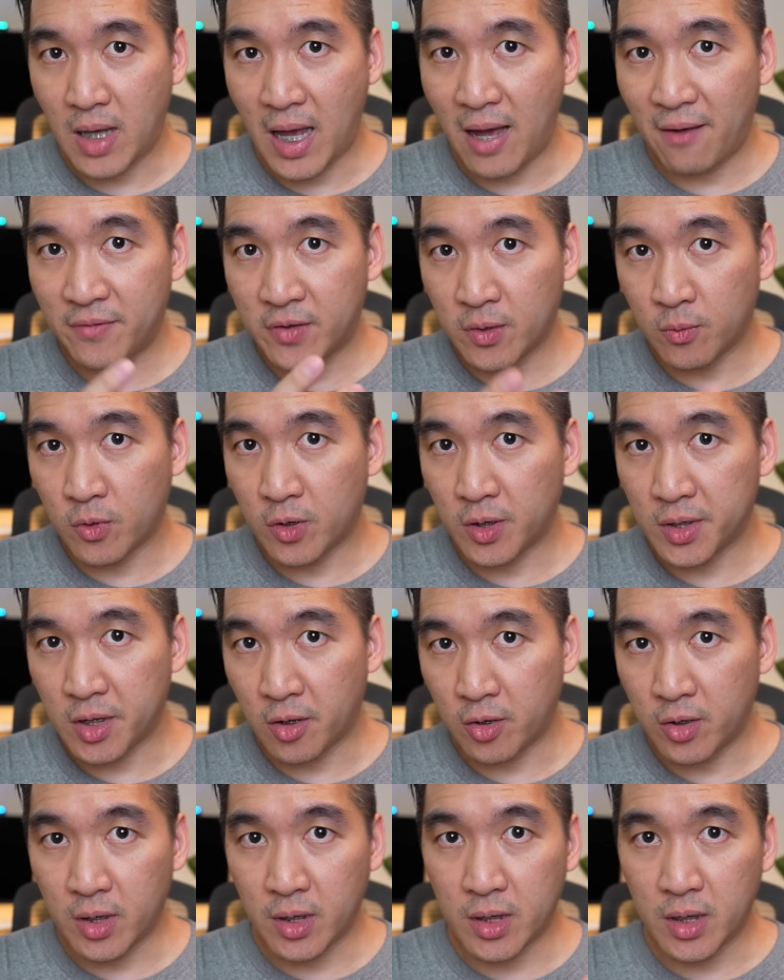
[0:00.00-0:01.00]
Afterwards,
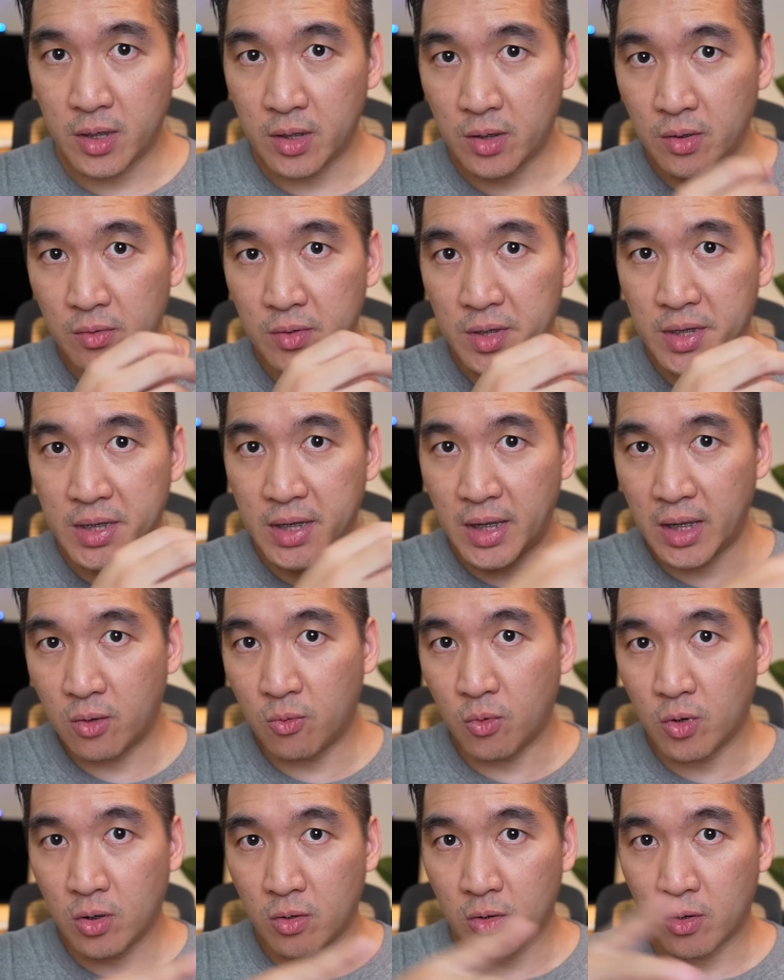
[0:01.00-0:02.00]
are you going to use SQL
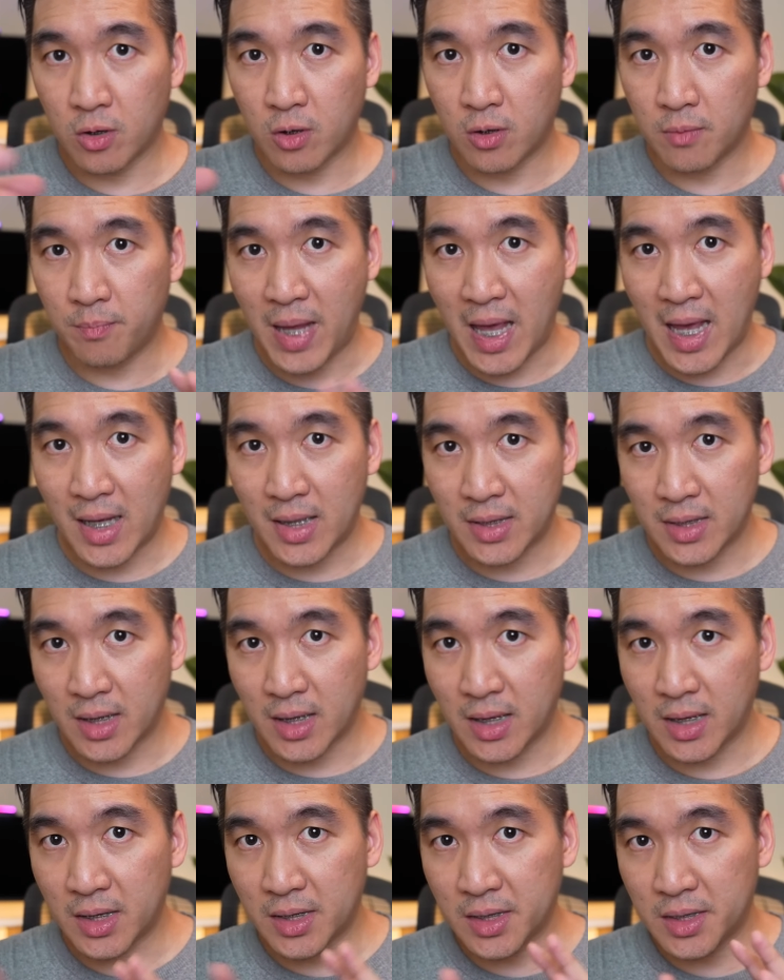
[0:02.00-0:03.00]
or
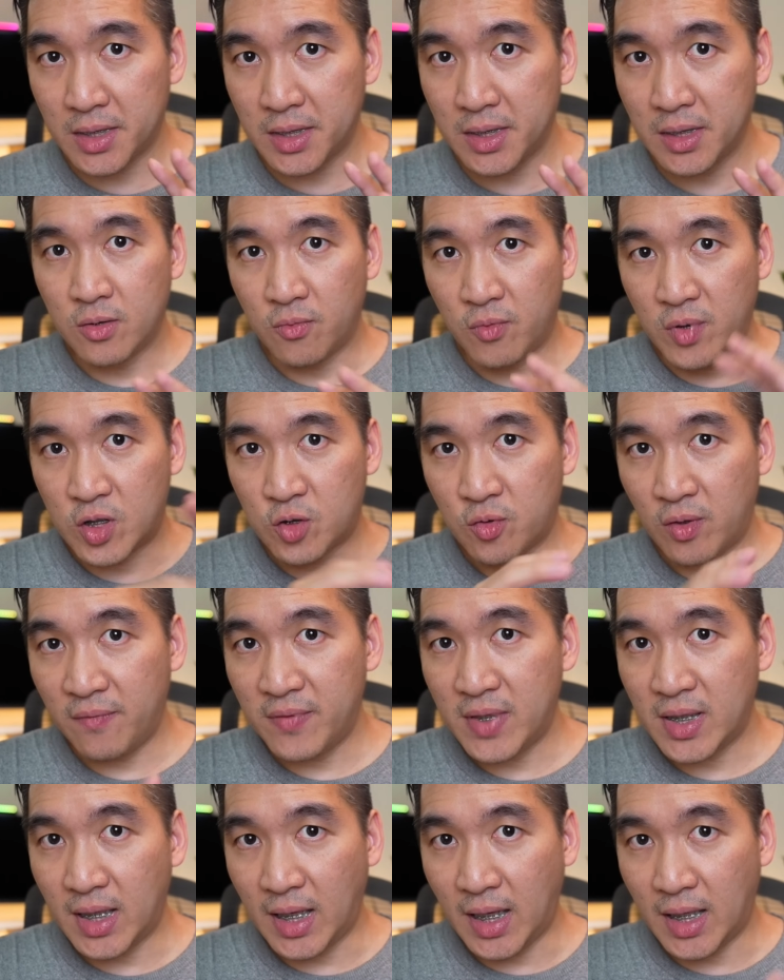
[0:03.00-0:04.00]
Pandas to retrieve
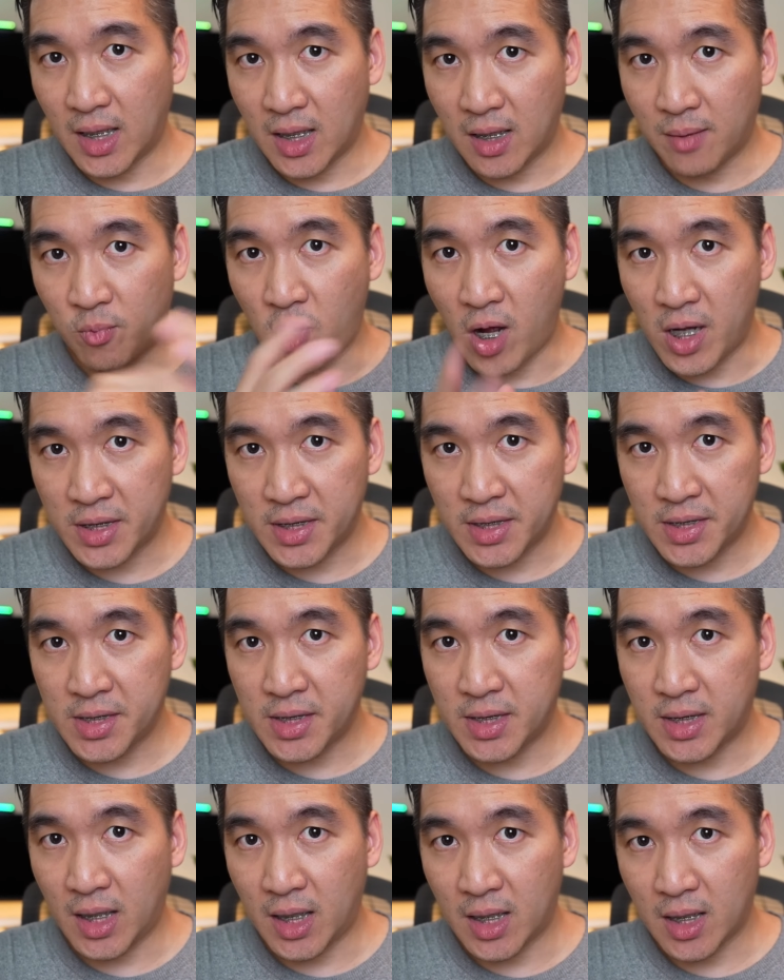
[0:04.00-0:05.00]
the data, process
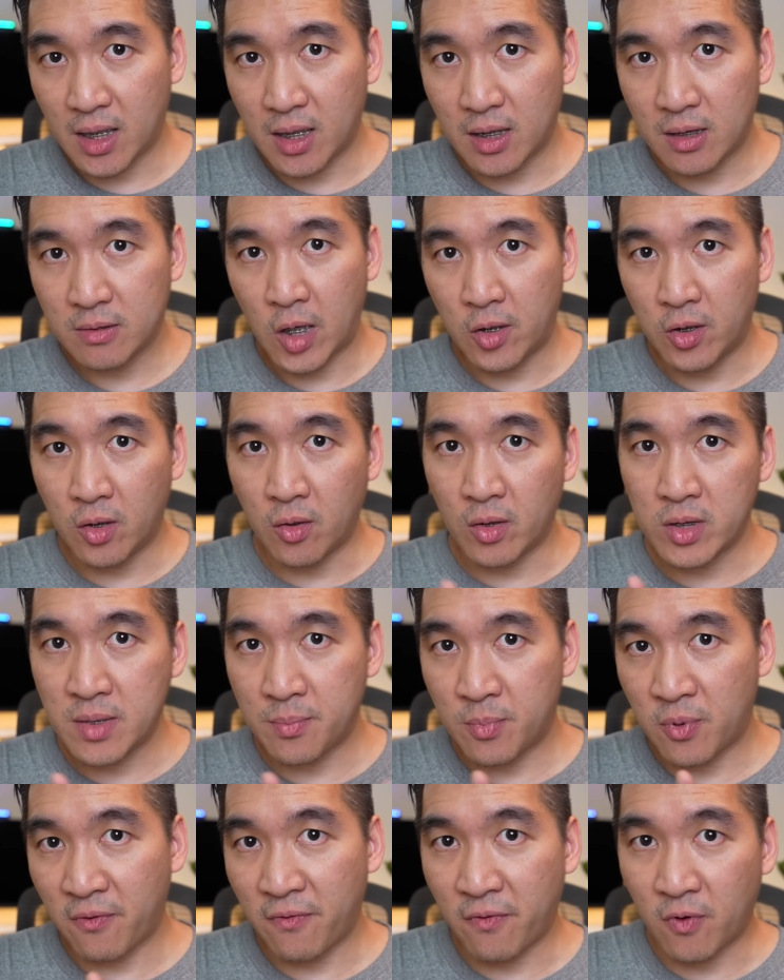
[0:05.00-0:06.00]
the data, data, are you going to
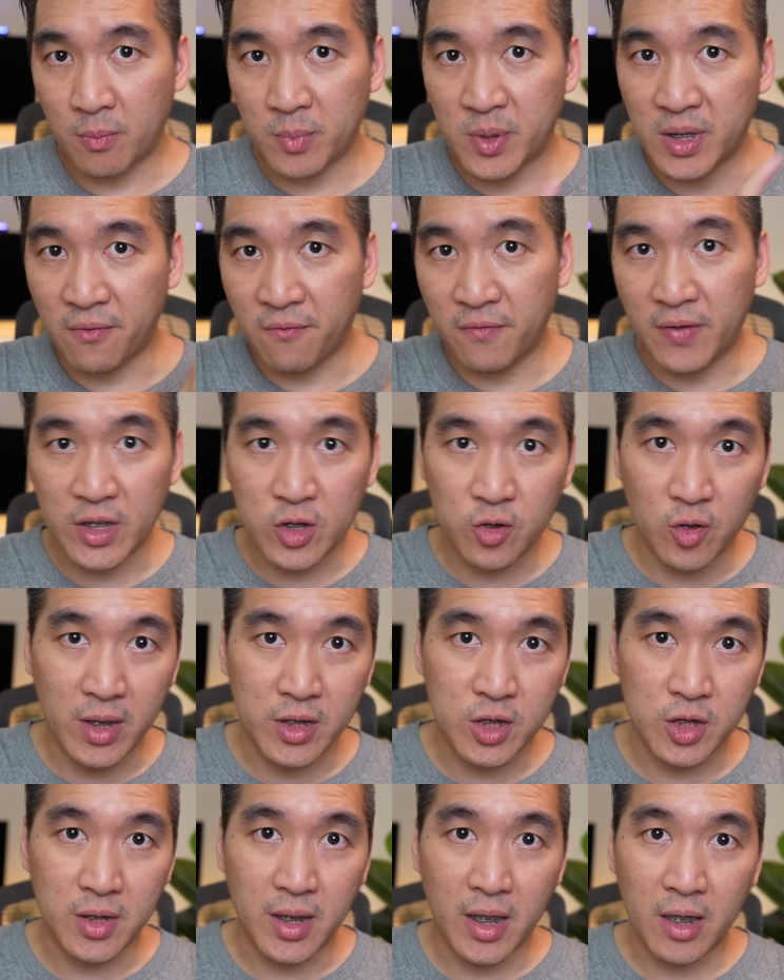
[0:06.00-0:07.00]
perform some feature
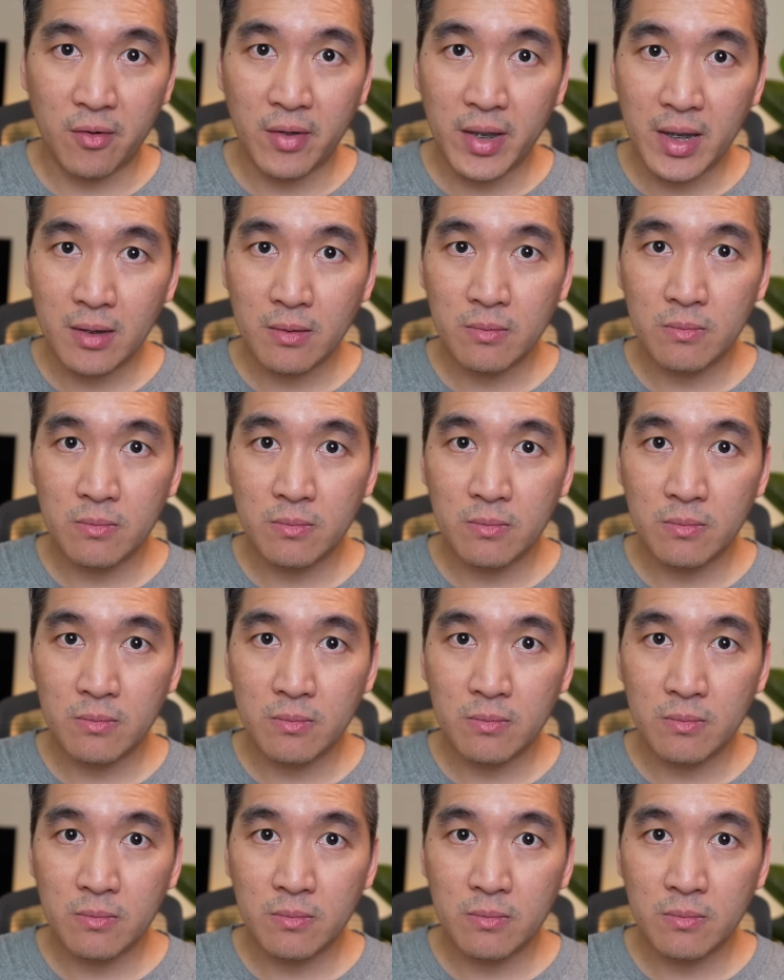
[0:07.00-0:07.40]
engineering?